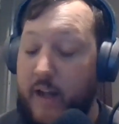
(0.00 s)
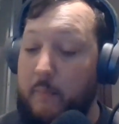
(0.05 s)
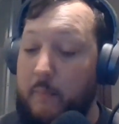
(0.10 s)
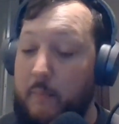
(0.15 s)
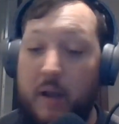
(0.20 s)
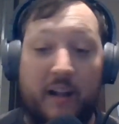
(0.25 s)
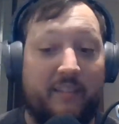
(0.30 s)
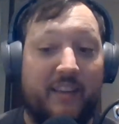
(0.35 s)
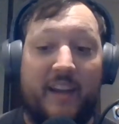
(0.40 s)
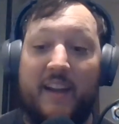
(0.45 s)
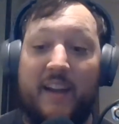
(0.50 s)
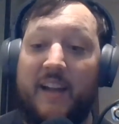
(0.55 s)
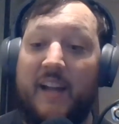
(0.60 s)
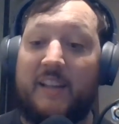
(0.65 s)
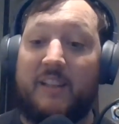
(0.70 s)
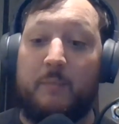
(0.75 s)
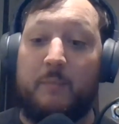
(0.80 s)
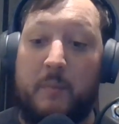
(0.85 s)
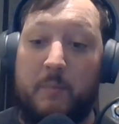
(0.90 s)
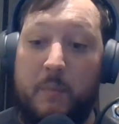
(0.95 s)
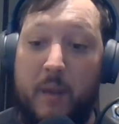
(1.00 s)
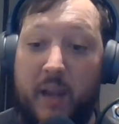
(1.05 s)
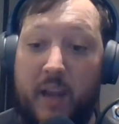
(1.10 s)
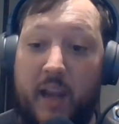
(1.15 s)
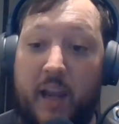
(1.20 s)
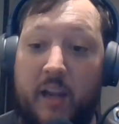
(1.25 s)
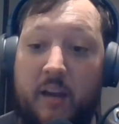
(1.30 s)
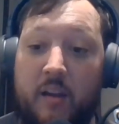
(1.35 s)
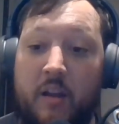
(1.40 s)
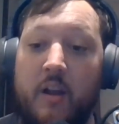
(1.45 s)
And I'm not saying that to be
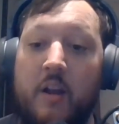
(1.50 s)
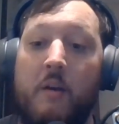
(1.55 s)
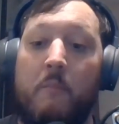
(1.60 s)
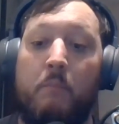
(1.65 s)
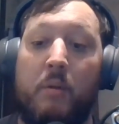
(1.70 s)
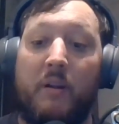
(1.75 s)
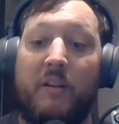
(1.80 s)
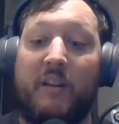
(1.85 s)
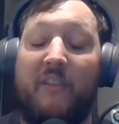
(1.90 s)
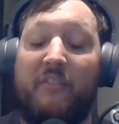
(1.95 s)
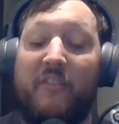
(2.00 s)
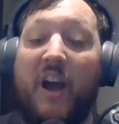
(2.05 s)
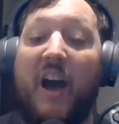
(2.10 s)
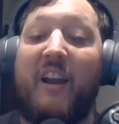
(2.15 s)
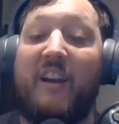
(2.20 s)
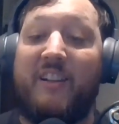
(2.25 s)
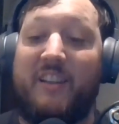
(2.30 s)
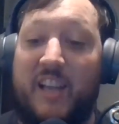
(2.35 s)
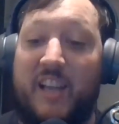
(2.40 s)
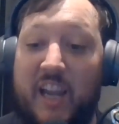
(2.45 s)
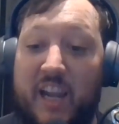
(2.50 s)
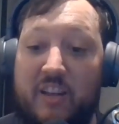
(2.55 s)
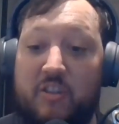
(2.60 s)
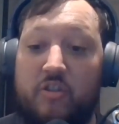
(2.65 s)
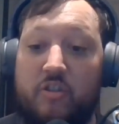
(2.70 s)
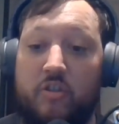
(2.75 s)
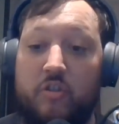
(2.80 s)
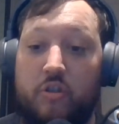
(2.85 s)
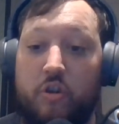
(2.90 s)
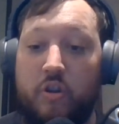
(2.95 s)
mean, but they've got to
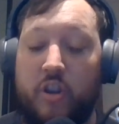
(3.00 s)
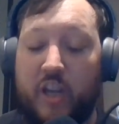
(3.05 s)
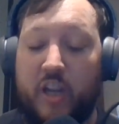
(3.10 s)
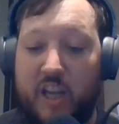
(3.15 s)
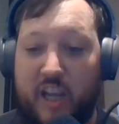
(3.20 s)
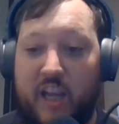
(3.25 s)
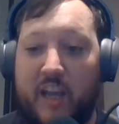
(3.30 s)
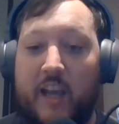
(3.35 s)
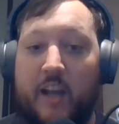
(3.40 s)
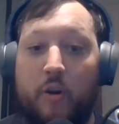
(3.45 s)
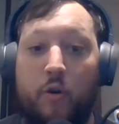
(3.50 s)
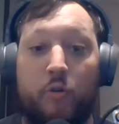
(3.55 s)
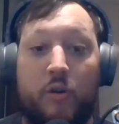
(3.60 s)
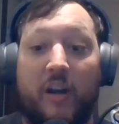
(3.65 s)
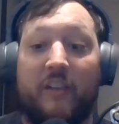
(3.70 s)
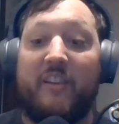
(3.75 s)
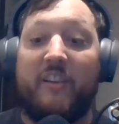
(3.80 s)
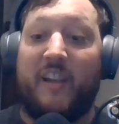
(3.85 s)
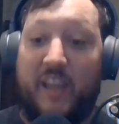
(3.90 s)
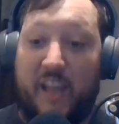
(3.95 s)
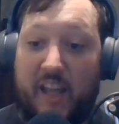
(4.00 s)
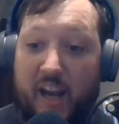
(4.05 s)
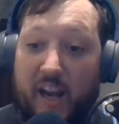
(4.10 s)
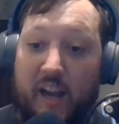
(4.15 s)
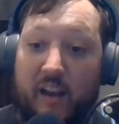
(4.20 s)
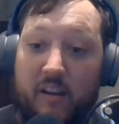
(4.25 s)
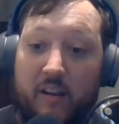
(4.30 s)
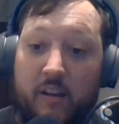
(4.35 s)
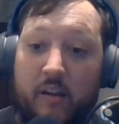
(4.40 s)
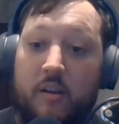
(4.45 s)
teach to the kid who doesn't
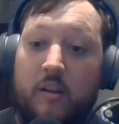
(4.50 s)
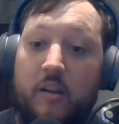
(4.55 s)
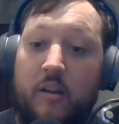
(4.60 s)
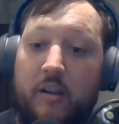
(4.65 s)
get it.